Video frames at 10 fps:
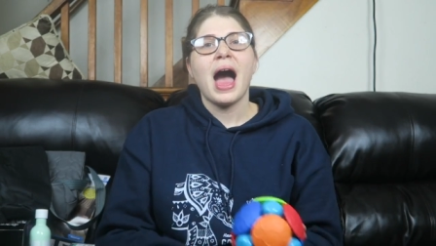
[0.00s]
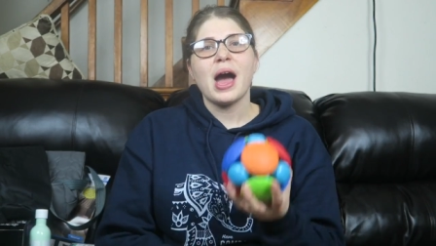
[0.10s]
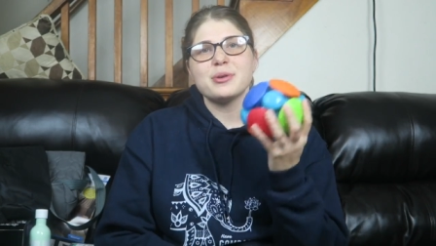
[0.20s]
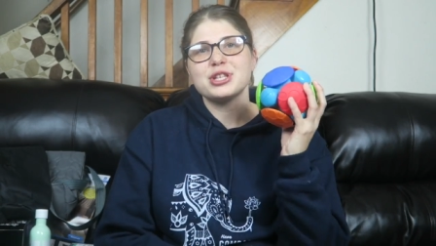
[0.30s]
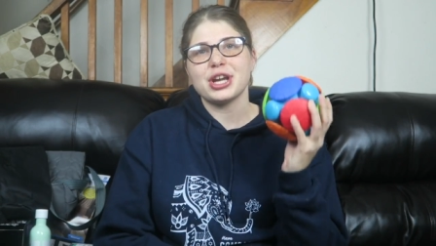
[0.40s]

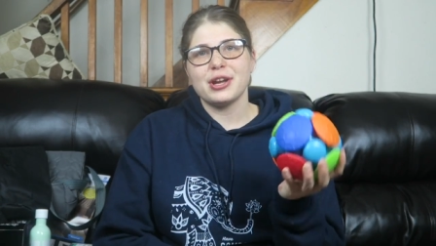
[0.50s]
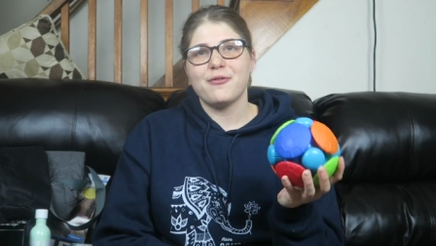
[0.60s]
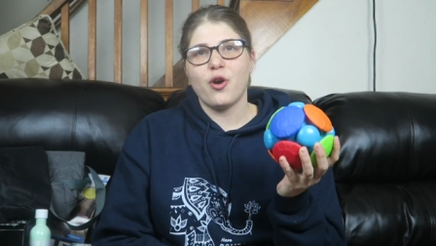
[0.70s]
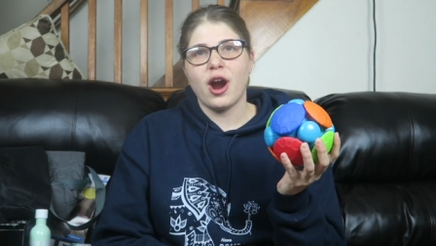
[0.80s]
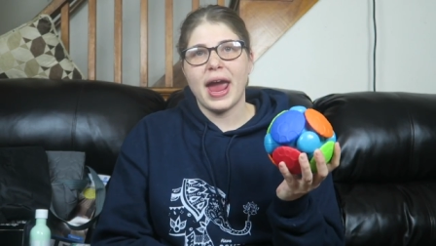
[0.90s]
I was looking
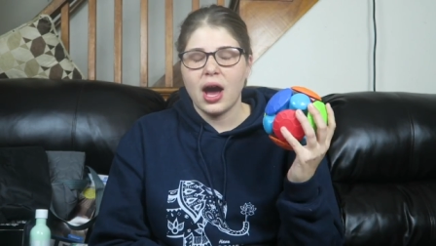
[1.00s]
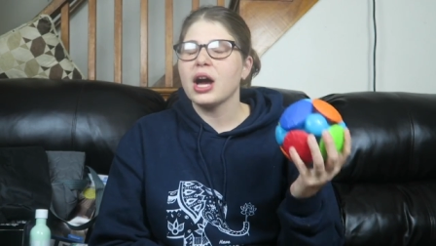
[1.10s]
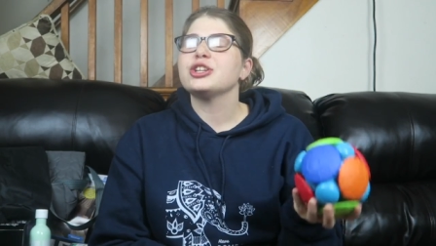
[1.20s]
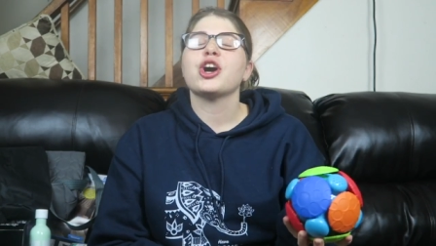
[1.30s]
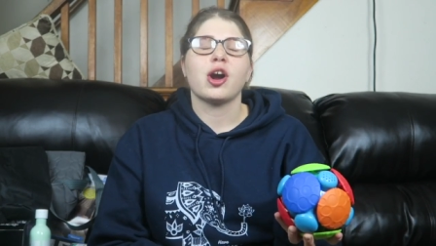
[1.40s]
for
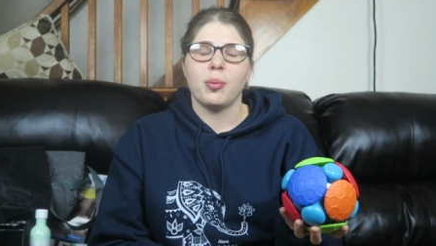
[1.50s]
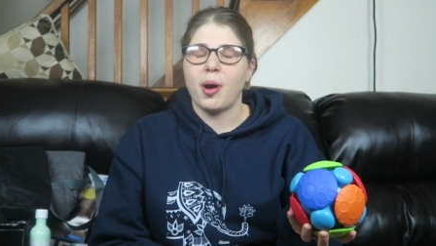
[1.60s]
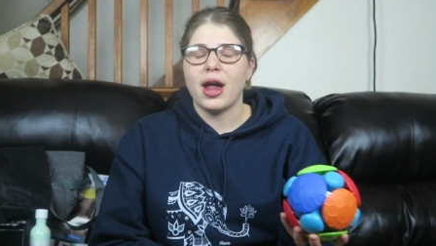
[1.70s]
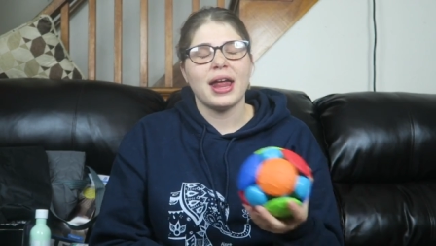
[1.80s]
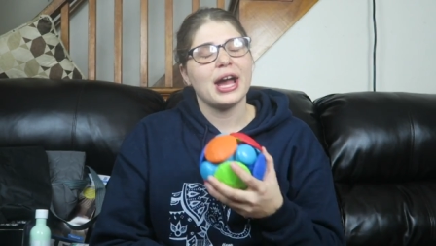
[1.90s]
a chuckle ball.